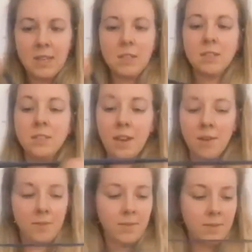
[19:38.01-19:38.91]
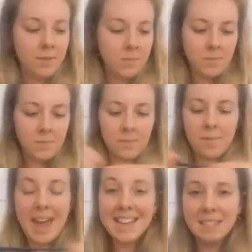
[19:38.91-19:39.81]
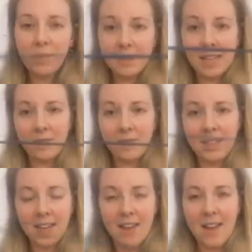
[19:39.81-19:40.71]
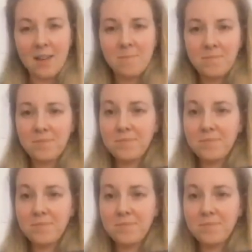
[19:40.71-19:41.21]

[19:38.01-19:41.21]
So 80% of the time,